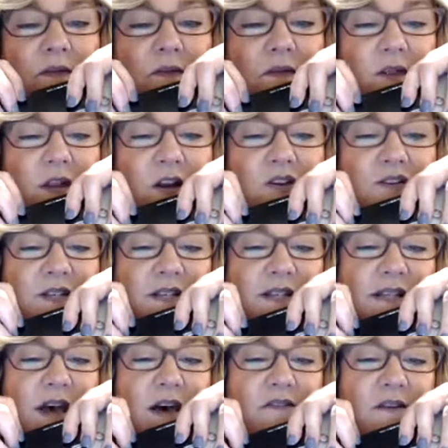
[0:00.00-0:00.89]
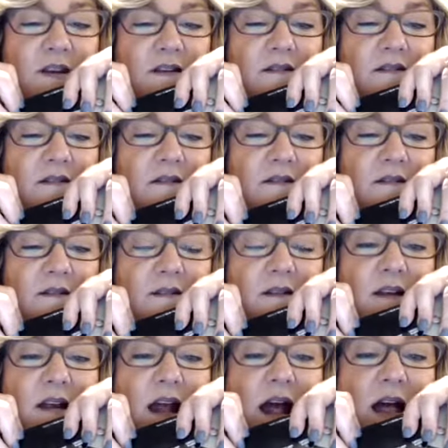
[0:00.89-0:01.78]
There's a 7,
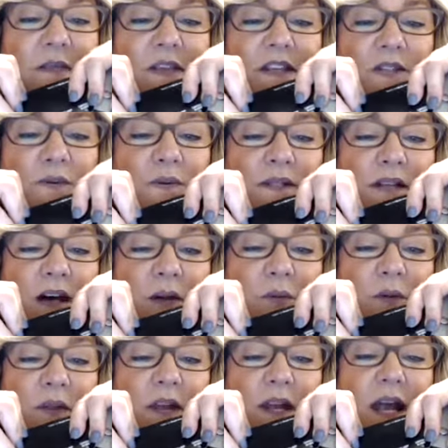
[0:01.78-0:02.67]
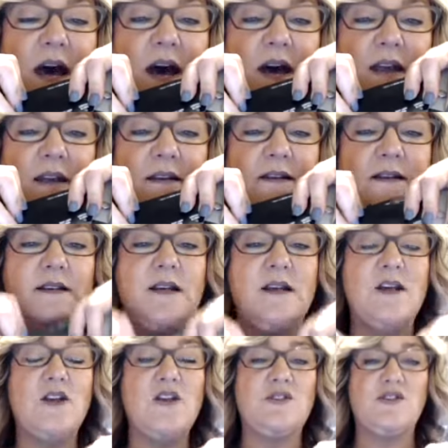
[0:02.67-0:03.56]
and this was done with a 9.
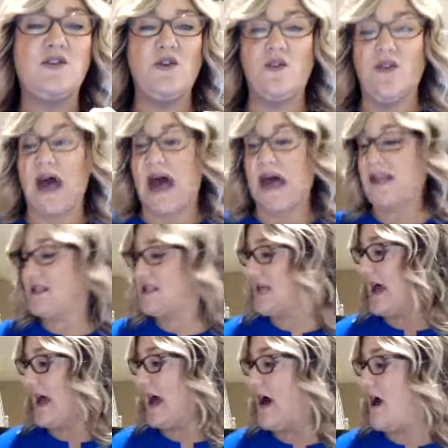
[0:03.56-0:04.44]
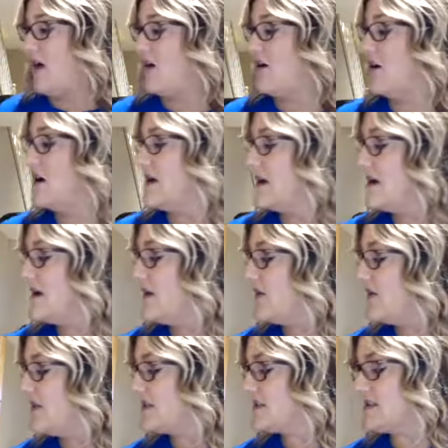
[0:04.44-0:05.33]
So that is how
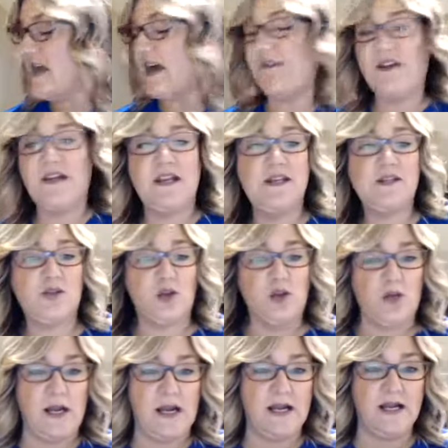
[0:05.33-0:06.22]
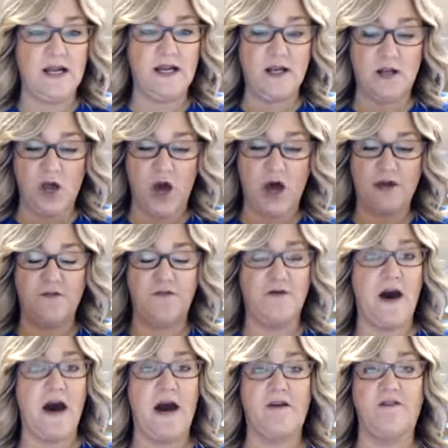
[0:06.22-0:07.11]
the 7 is created on a
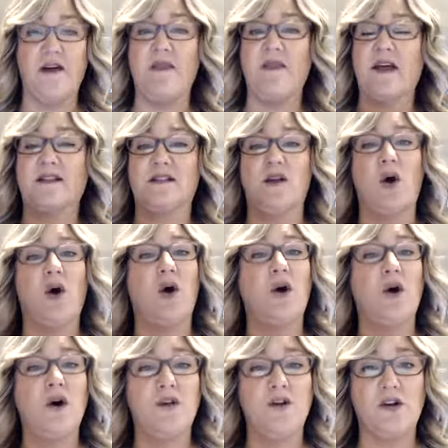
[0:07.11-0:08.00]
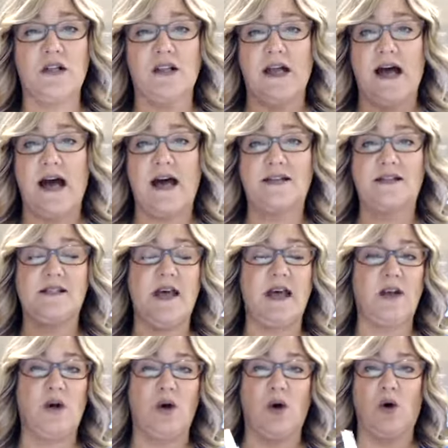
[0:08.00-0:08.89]
5, and that's a whole other class
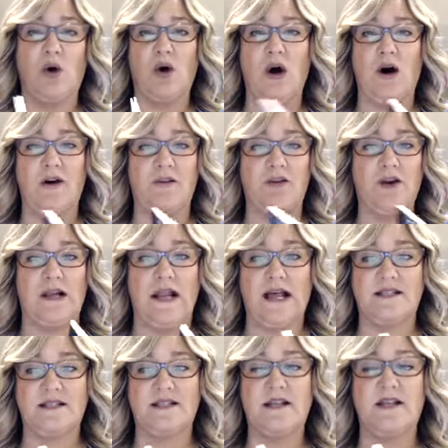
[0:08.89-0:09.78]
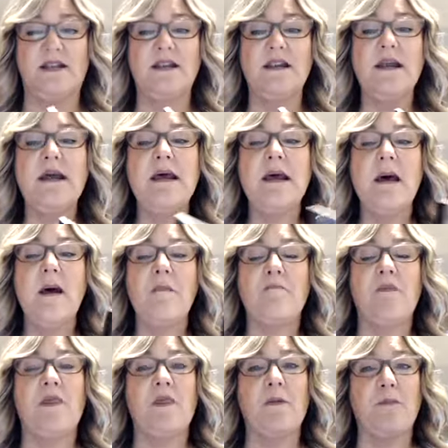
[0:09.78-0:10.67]
and a whole other lesson.
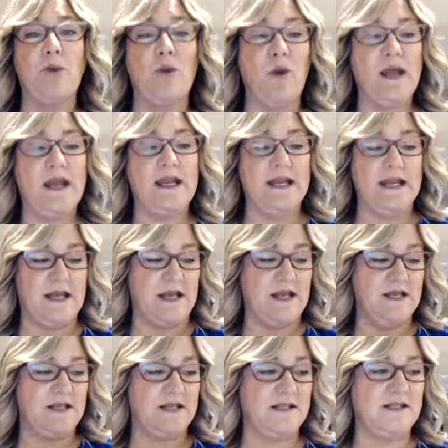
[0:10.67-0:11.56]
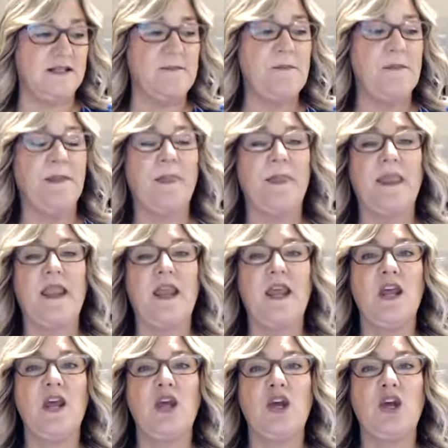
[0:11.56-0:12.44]
But the point is,
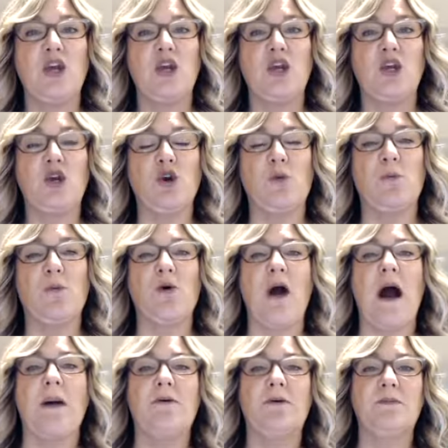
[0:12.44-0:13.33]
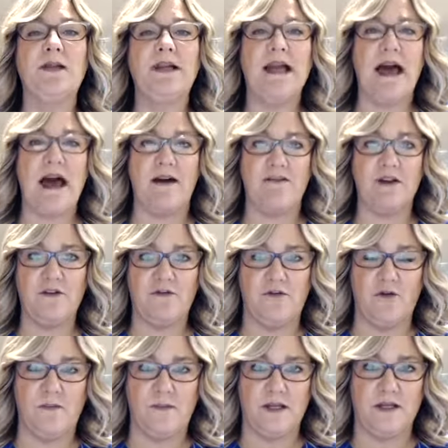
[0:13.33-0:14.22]
you're probably having
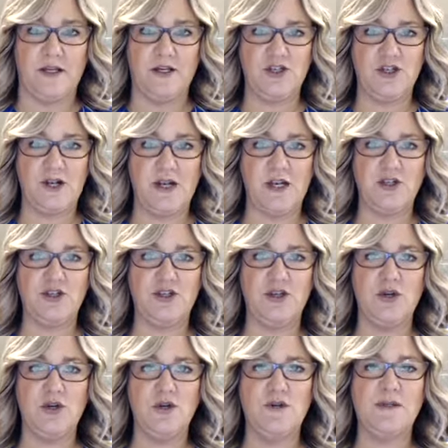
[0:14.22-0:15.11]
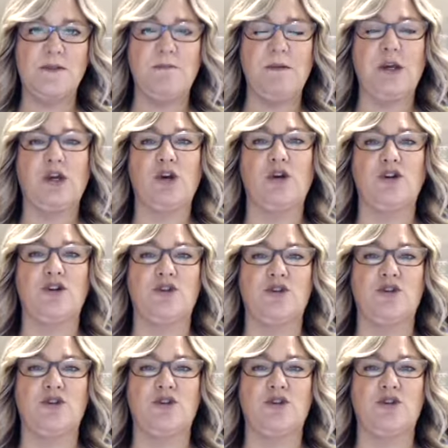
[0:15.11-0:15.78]
formulation issues because you're